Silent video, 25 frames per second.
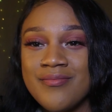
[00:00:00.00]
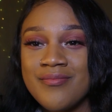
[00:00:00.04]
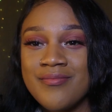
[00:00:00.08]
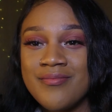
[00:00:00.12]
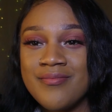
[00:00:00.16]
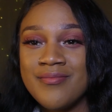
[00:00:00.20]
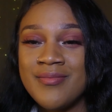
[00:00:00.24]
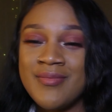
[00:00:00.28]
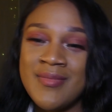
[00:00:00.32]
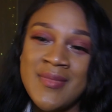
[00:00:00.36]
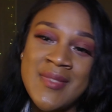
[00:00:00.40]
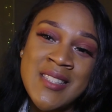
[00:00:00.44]

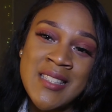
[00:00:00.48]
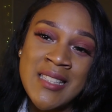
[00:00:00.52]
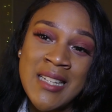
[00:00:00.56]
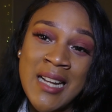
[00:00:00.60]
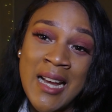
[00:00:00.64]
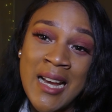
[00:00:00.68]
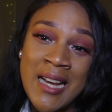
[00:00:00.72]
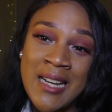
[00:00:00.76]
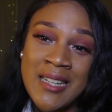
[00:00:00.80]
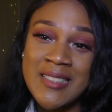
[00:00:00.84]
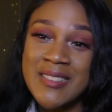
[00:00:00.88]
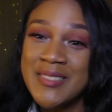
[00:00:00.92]
It's
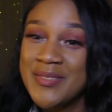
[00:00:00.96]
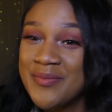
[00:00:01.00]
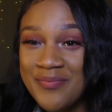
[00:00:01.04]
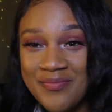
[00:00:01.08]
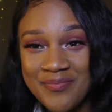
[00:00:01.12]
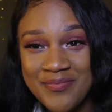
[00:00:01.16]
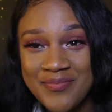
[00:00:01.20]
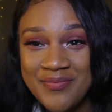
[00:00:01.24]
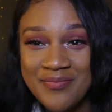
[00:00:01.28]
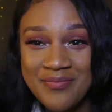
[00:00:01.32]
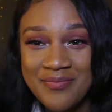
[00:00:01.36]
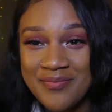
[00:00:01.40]
not.
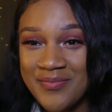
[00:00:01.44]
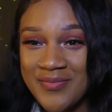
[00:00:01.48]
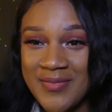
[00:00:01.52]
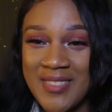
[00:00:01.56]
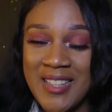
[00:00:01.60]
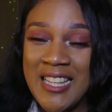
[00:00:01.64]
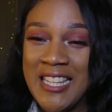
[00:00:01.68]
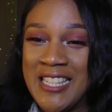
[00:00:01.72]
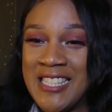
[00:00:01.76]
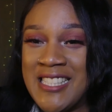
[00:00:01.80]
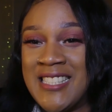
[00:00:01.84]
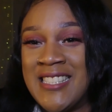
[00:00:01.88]

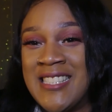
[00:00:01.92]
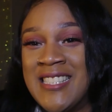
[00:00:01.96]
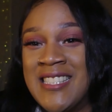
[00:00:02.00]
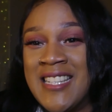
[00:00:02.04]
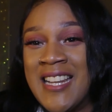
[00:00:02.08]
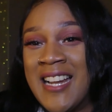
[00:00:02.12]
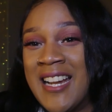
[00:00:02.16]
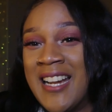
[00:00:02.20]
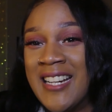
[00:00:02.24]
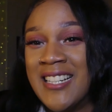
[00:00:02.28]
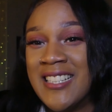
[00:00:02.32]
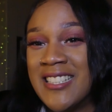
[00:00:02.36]
It's
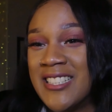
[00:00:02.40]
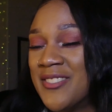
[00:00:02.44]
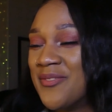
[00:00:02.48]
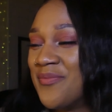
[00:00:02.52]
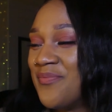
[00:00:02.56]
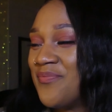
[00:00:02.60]
not.